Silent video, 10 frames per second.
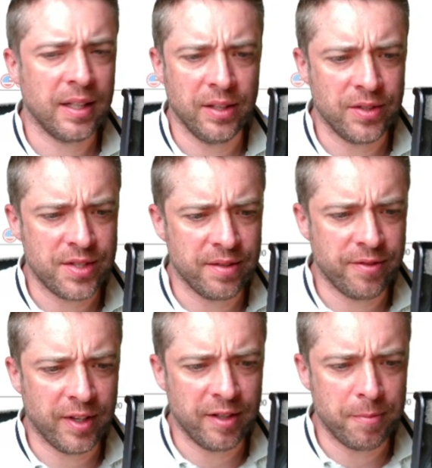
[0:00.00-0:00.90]
On to the
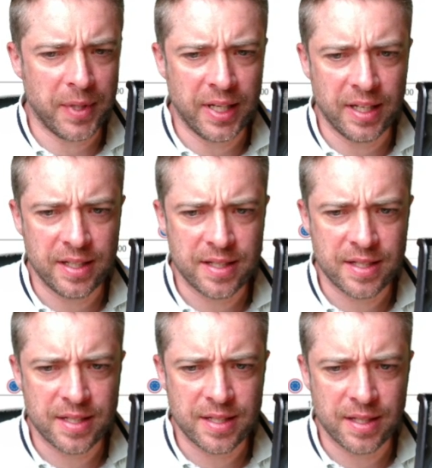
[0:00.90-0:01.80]
5
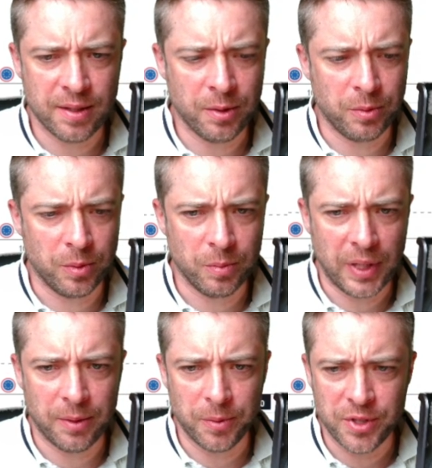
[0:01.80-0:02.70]
minutes. Oh,
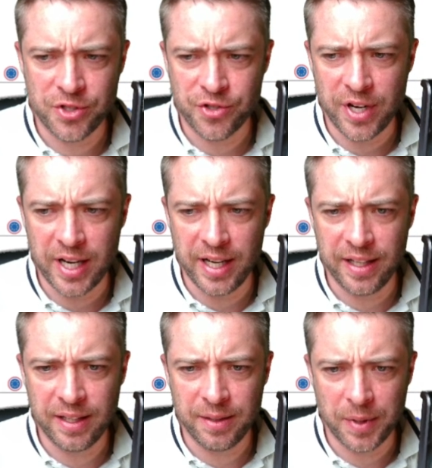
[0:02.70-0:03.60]
well, we're straight in.
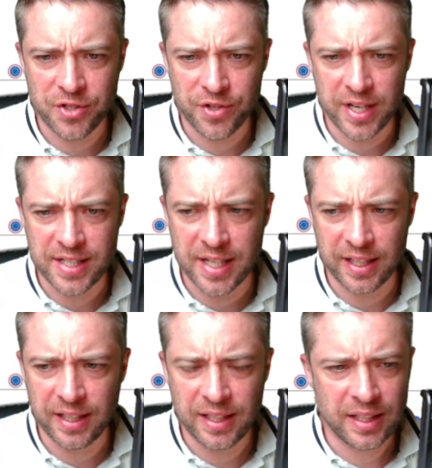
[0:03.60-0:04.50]
We're straight in.
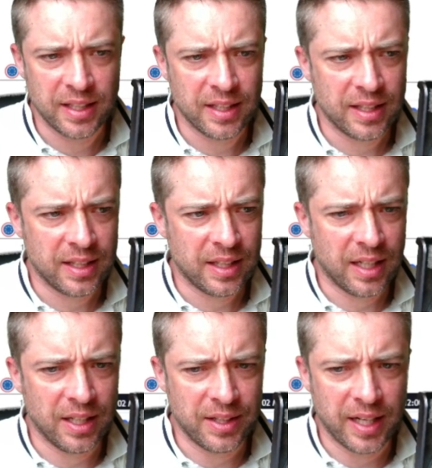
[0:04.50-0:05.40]

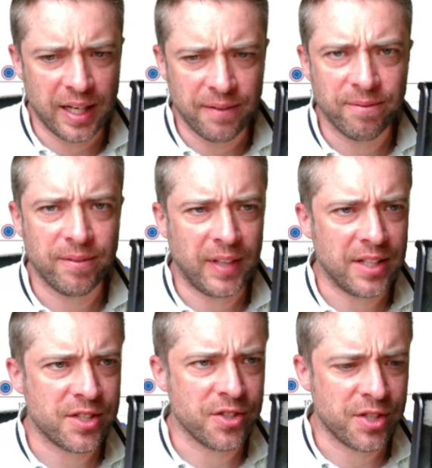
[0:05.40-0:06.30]
Okay,
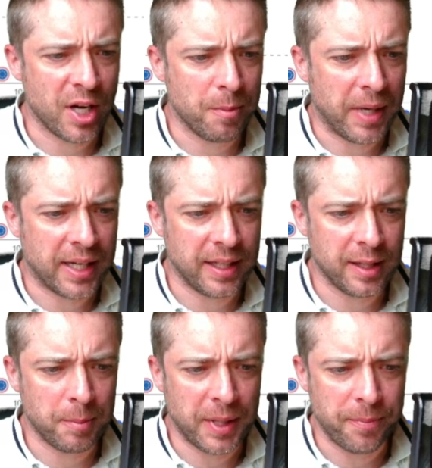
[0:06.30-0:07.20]
let's just go back a
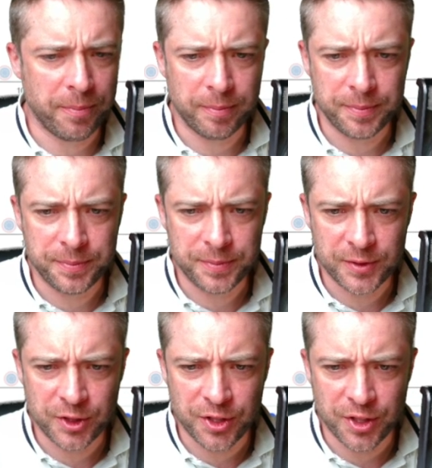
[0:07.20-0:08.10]
little bit
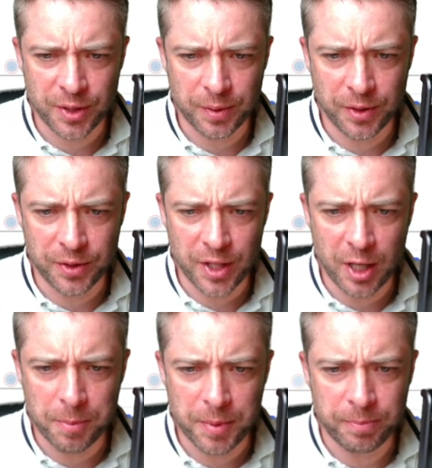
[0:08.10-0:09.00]
to London
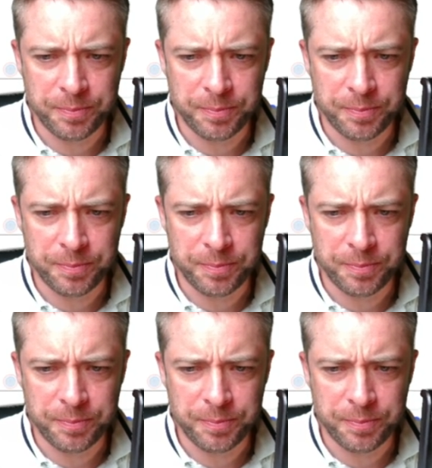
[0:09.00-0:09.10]
Open.